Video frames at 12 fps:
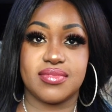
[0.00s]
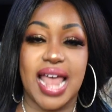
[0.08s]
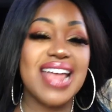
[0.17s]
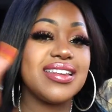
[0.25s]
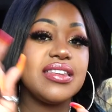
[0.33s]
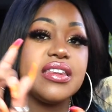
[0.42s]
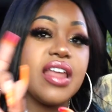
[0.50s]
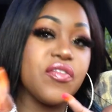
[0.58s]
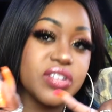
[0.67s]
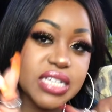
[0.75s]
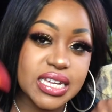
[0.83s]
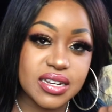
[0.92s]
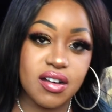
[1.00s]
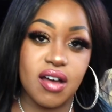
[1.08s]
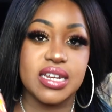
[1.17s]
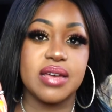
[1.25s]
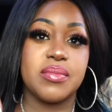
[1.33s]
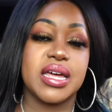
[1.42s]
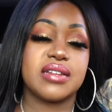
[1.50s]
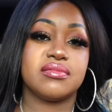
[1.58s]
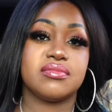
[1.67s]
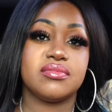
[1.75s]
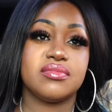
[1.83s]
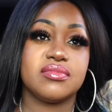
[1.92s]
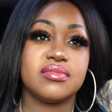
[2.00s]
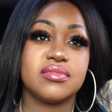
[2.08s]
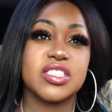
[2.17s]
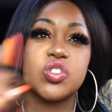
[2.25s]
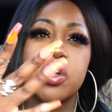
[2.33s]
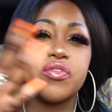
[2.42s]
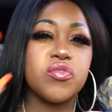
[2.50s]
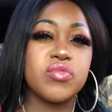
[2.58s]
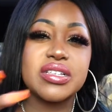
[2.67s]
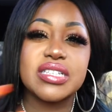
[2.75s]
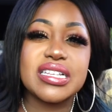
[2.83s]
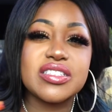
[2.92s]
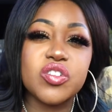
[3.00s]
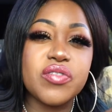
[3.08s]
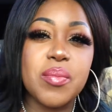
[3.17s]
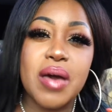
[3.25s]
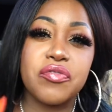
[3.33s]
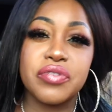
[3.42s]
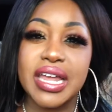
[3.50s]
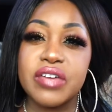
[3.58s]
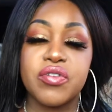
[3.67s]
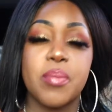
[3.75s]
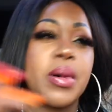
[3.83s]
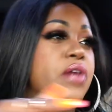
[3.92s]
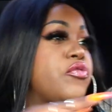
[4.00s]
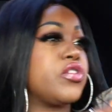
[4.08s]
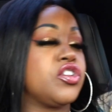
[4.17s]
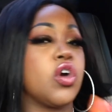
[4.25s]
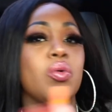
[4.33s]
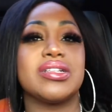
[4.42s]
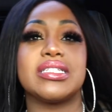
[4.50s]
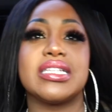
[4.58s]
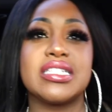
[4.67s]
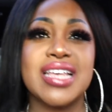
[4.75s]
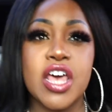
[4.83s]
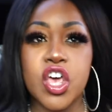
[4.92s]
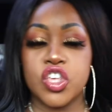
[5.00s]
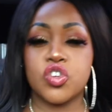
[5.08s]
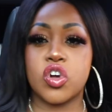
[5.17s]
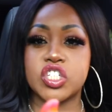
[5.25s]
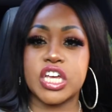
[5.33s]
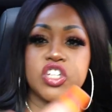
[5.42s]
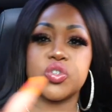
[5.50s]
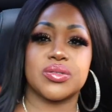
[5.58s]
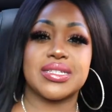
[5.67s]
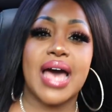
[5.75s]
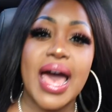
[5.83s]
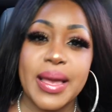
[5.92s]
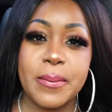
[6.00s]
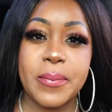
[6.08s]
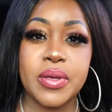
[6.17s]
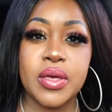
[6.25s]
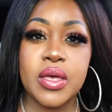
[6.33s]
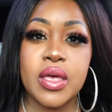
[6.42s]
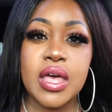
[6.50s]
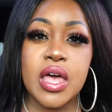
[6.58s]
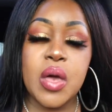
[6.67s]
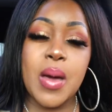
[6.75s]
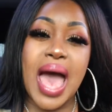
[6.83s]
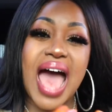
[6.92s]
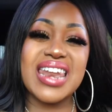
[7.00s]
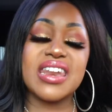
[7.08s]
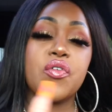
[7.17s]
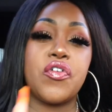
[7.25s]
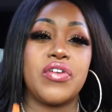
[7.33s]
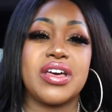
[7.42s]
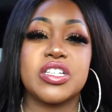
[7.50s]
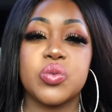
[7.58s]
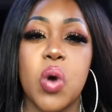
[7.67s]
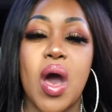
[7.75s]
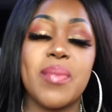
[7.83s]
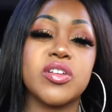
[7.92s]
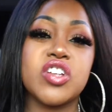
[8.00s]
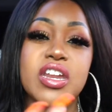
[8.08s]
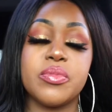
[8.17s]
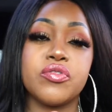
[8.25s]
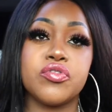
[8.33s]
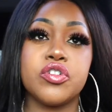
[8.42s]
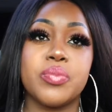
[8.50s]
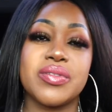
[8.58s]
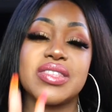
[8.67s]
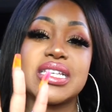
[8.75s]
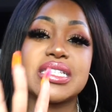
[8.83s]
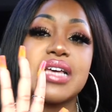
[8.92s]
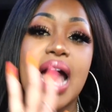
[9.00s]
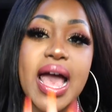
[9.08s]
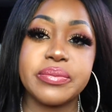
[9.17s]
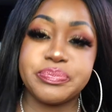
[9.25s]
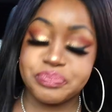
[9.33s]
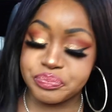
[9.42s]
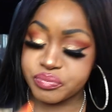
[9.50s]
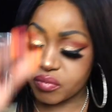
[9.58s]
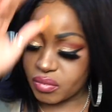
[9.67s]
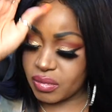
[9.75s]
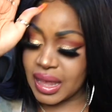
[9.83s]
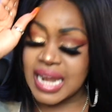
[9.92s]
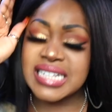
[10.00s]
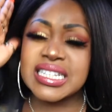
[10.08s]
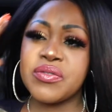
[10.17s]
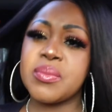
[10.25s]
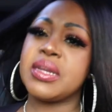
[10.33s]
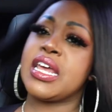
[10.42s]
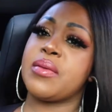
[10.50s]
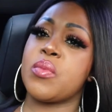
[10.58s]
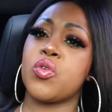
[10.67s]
I never dated a Ghanaian man. It's not even it's, that's not even my flavour. But I thought, you know what, sis, you gotta change your type. And another thing as well, I'm not trying to be rude, but this guy, let's give him a name.